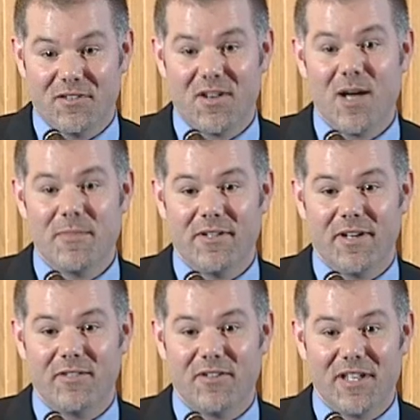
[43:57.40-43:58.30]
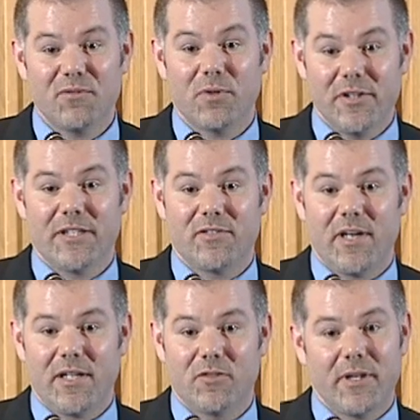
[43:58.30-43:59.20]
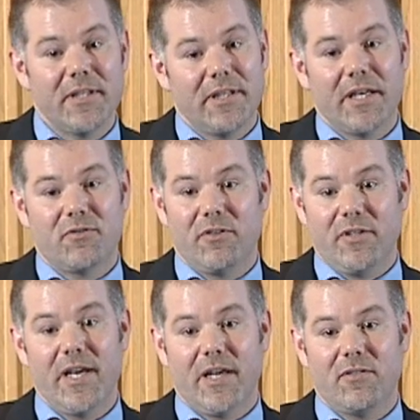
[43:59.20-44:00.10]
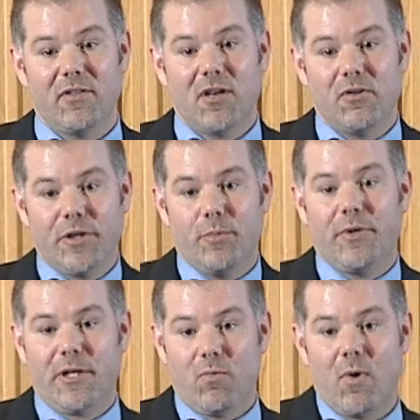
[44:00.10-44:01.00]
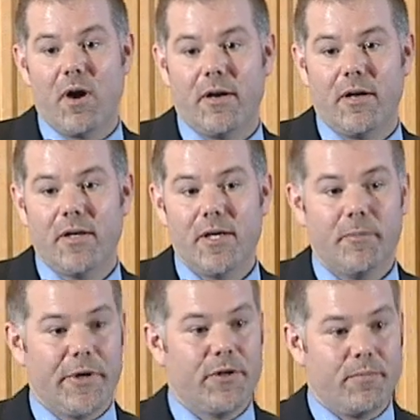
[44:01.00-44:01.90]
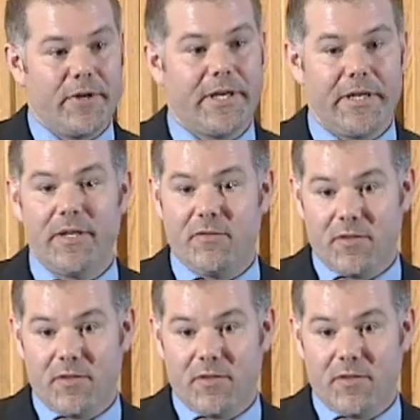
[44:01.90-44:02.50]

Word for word: comet dust. So that's really exciting. So I think the answer is yes. Not only are you bringing water, but you're bringing in